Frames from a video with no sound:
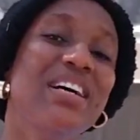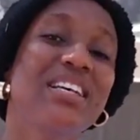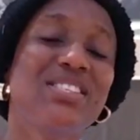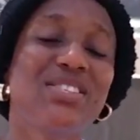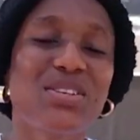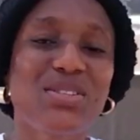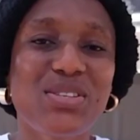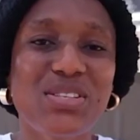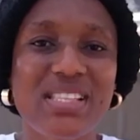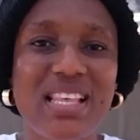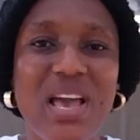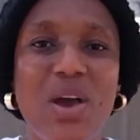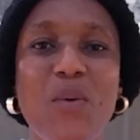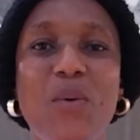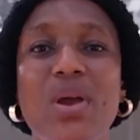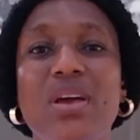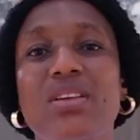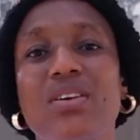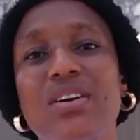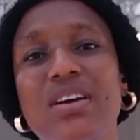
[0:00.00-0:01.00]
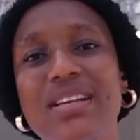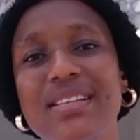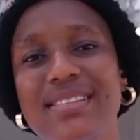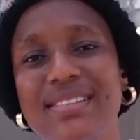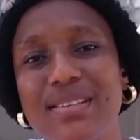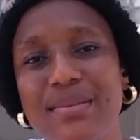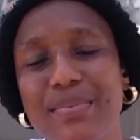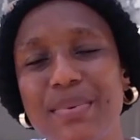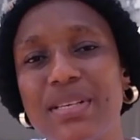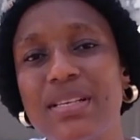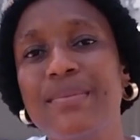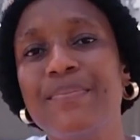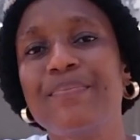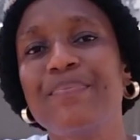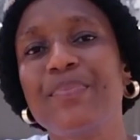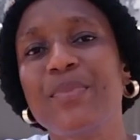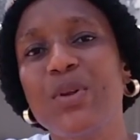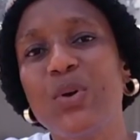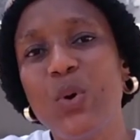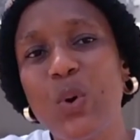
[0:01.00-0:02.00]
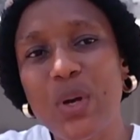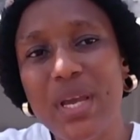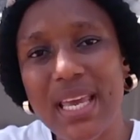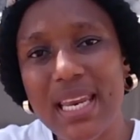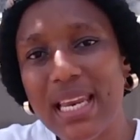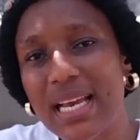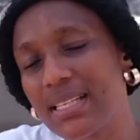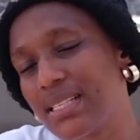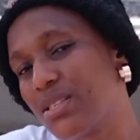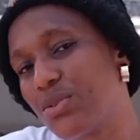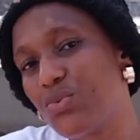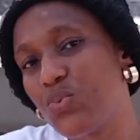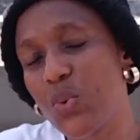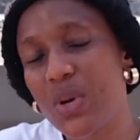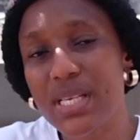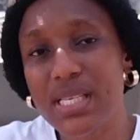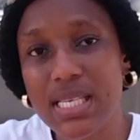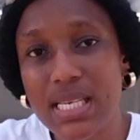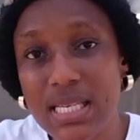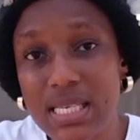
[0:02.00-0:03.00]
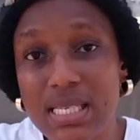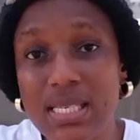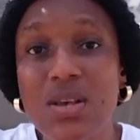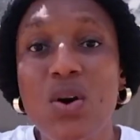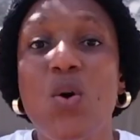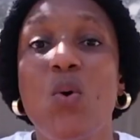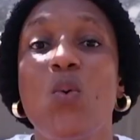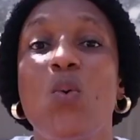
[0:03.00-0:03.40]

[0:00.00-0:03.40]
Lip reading: So today we are going to be looking at reasons